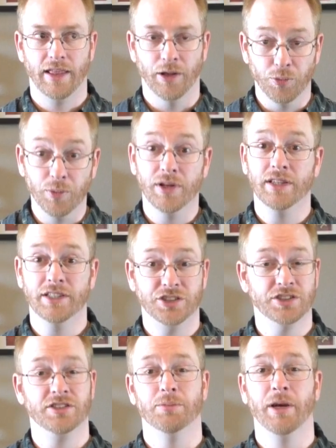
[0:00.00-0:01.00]
It really
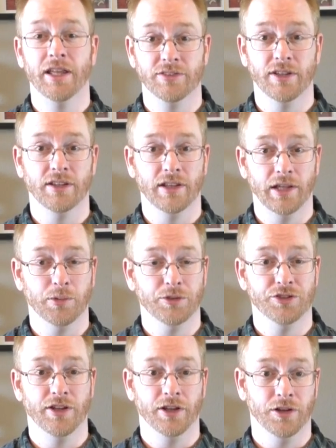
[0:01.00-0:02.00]
just depends on the
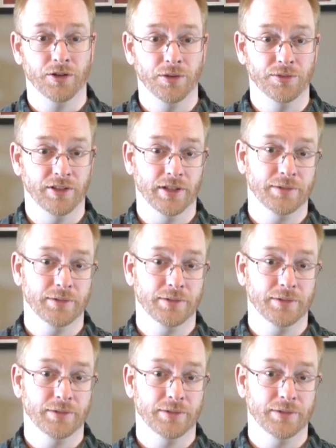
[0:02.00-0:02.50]
language that you're using.